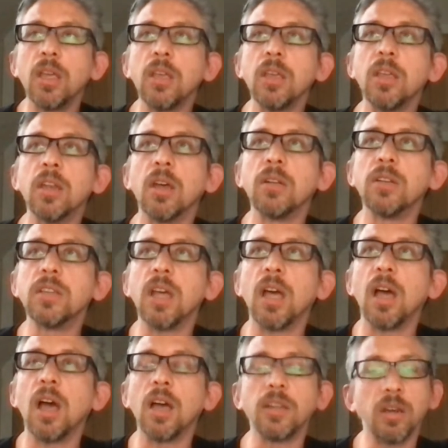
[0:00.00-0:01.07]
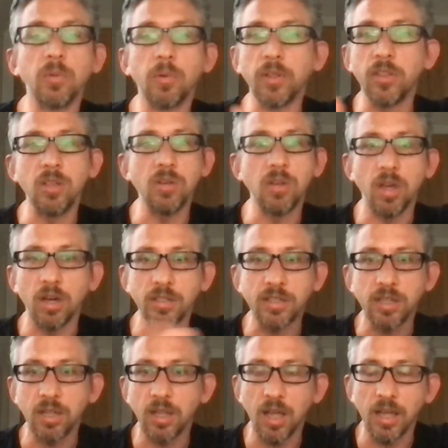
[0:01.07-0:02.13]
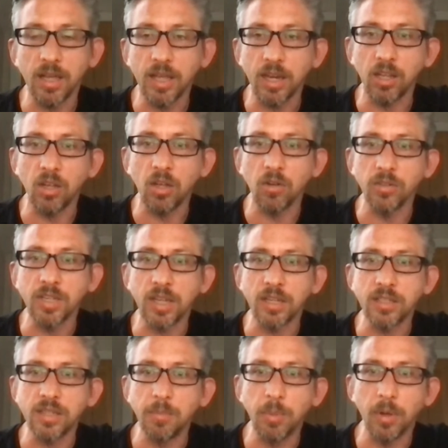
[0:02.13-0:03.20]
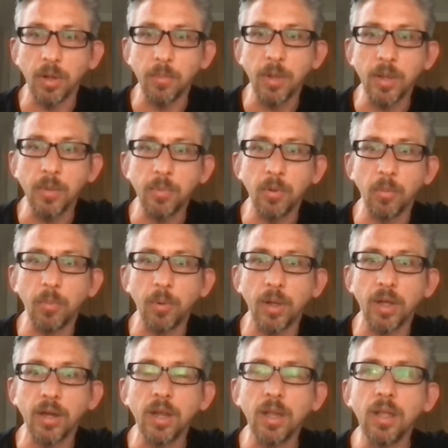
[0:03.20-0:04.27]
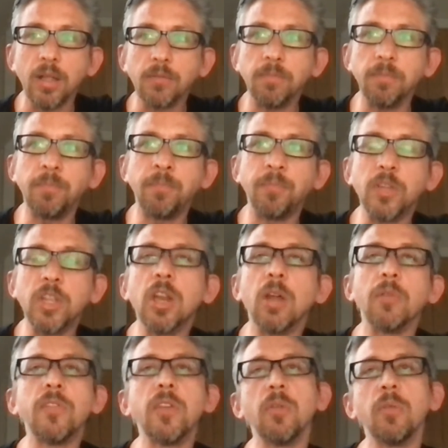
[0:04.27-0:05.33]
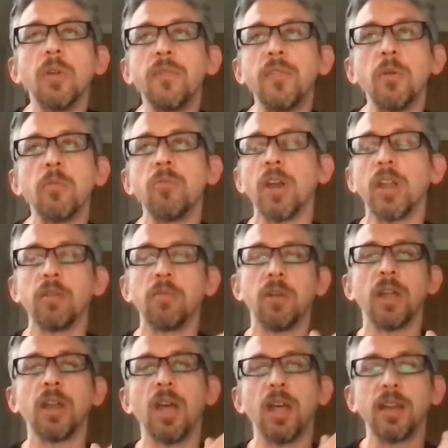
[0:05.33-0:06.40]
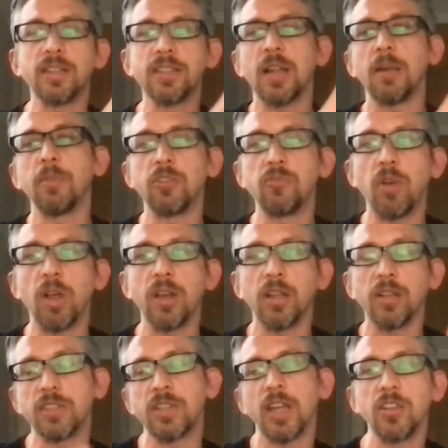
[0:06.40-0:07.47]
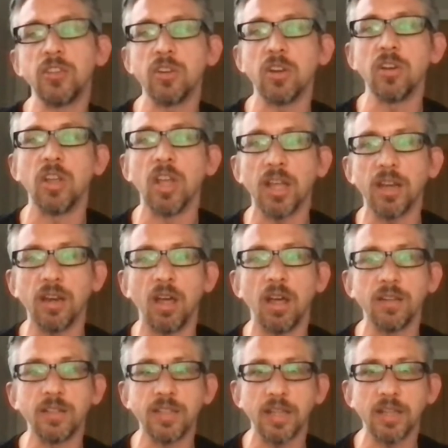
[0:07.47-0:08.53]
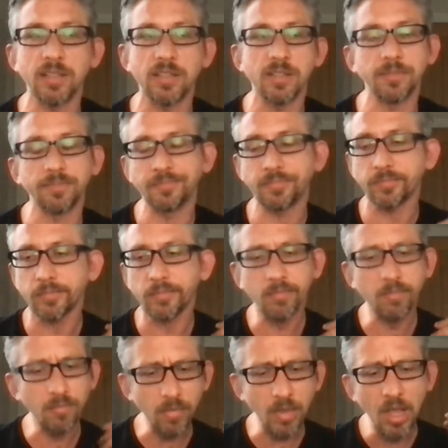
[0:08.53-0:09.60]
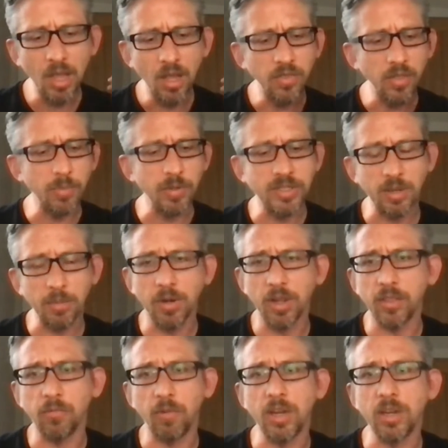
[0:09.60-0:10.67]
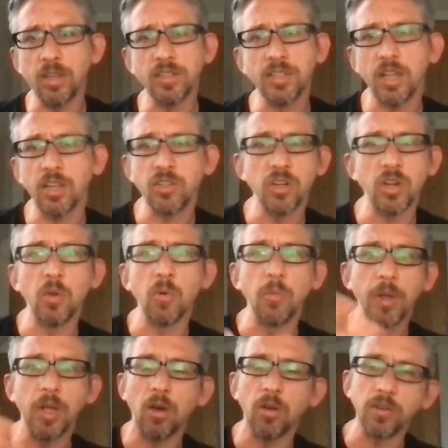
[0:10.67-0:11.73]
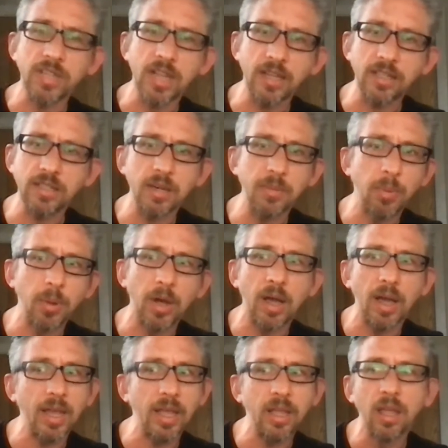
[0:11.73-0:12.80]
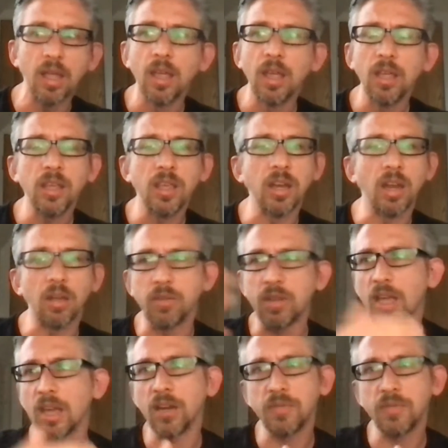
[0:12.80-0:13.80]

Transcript: I don't know whether you guys are getting contacted by people, but if you were running an established radio station and you had an artist, there'd be somebody at the radio station who would be contacted by kind